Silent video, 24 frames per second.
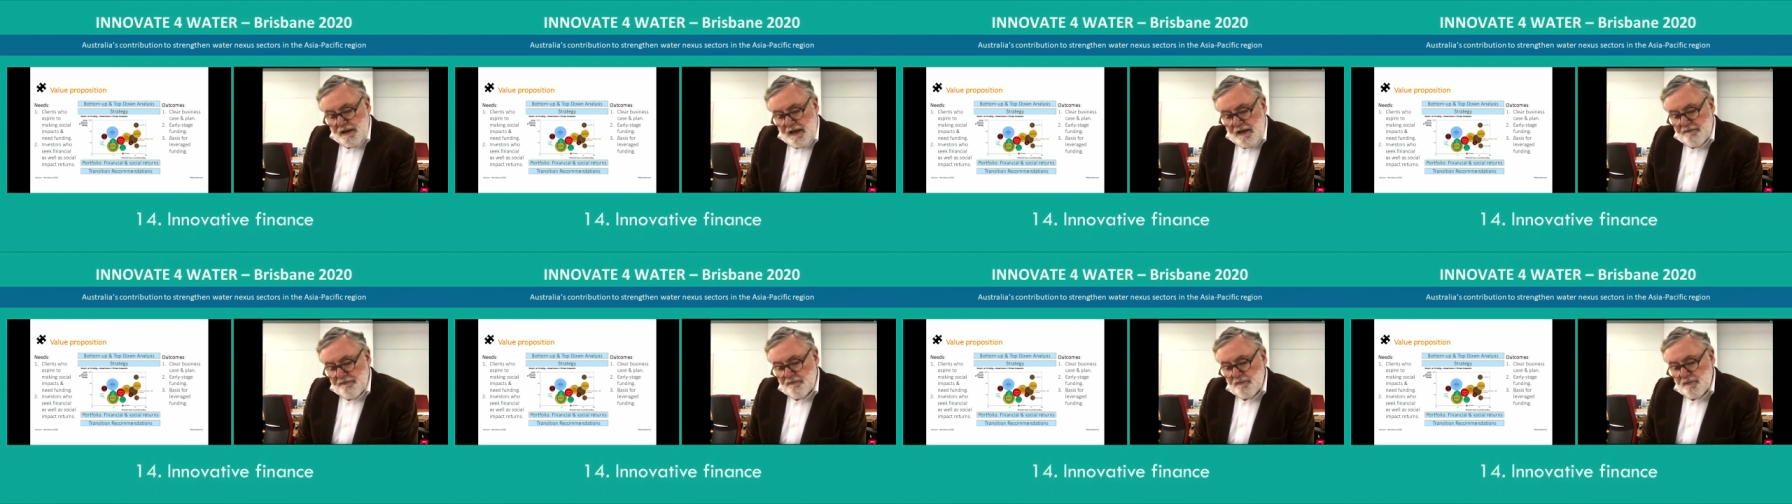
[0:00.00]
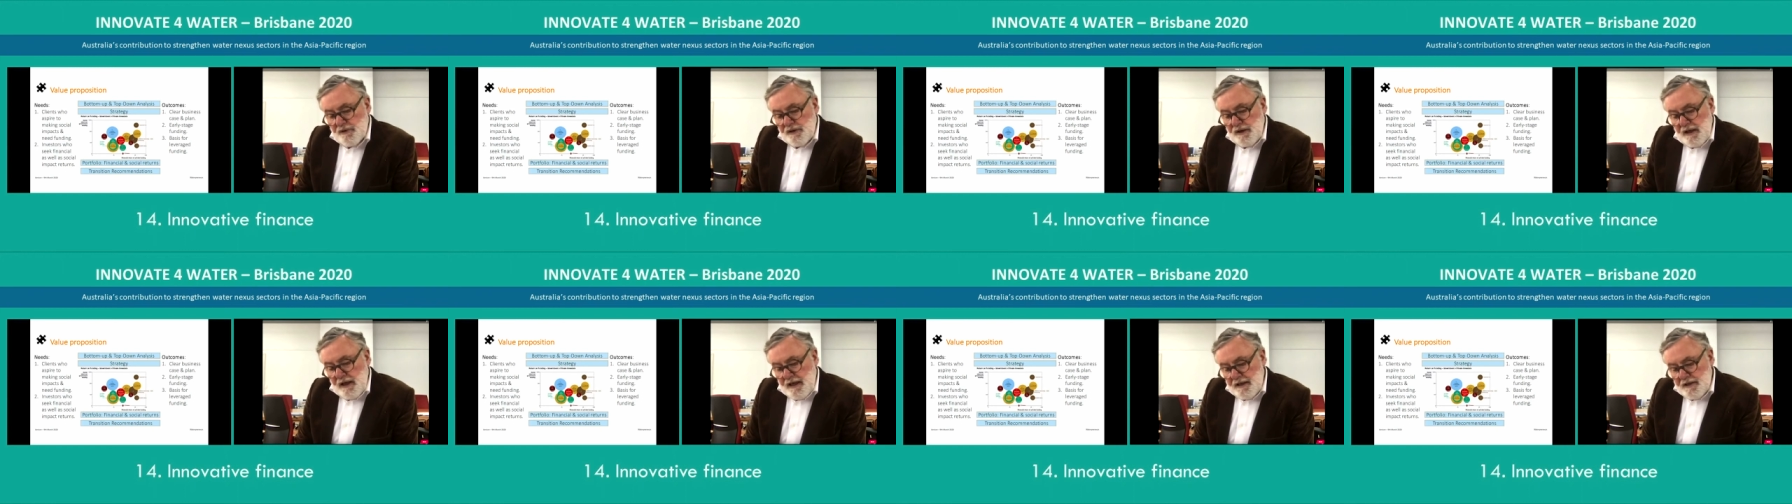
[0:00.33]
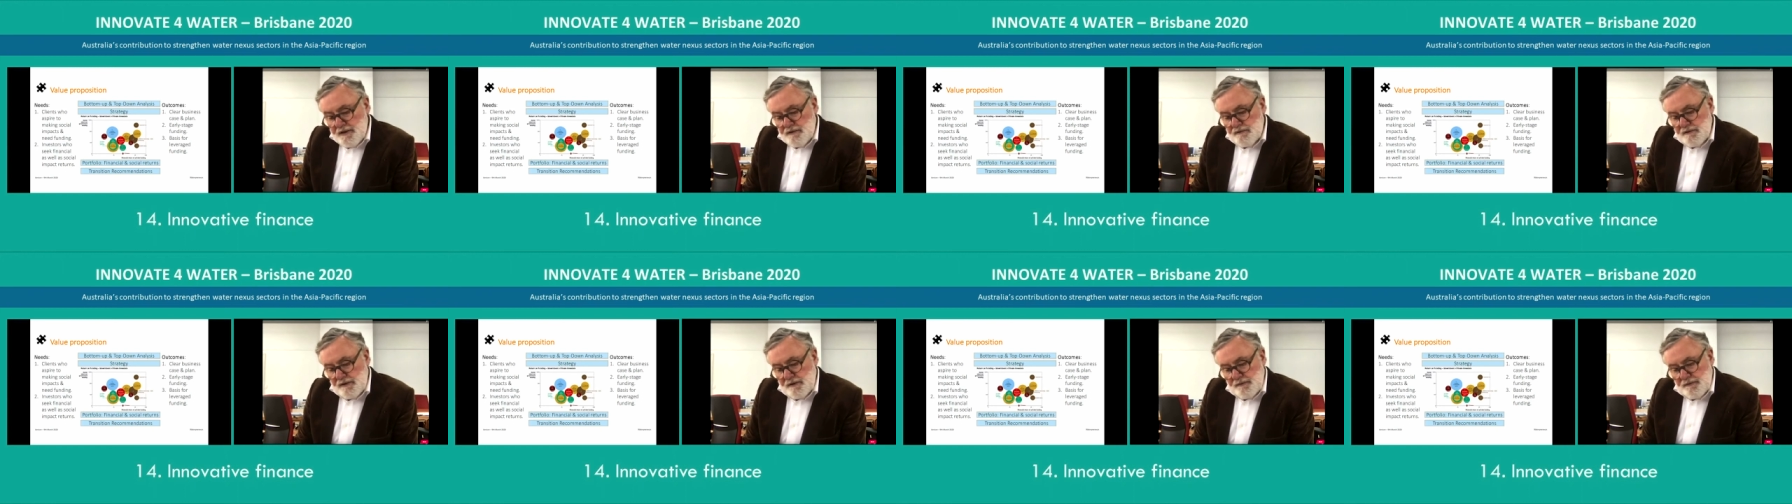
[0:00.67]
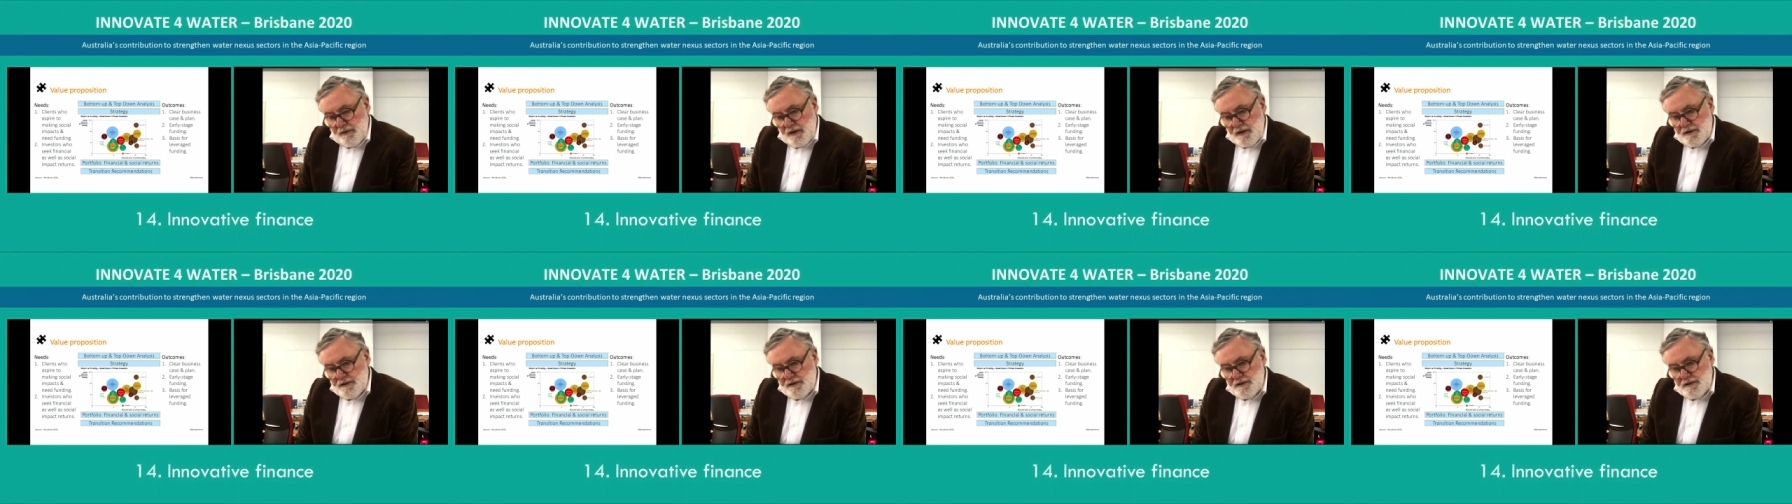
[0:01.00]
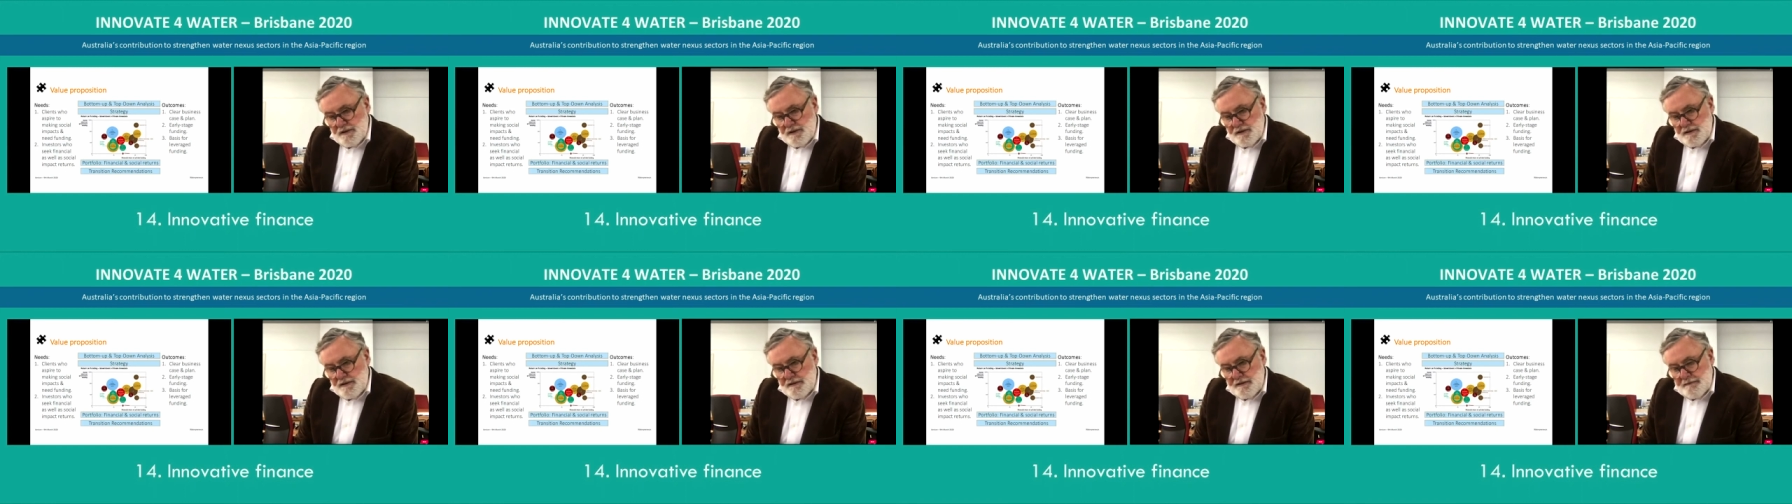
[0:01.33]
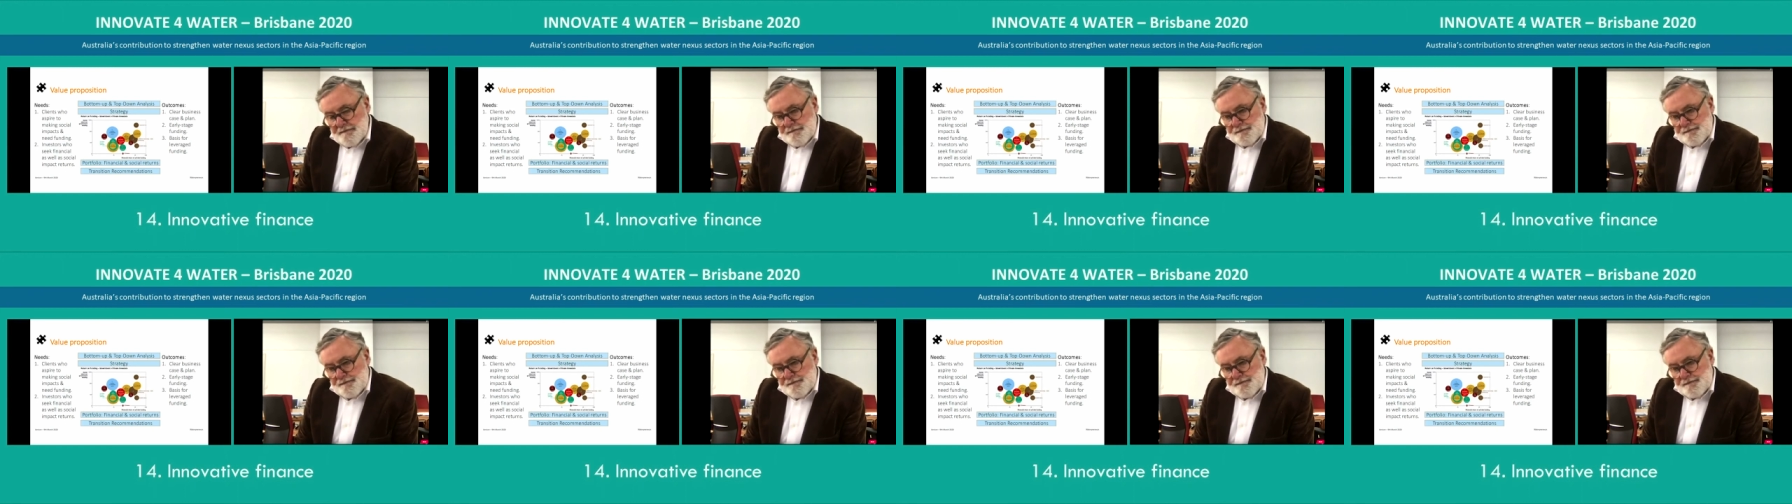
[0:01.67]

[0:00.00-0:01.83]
government and to investors.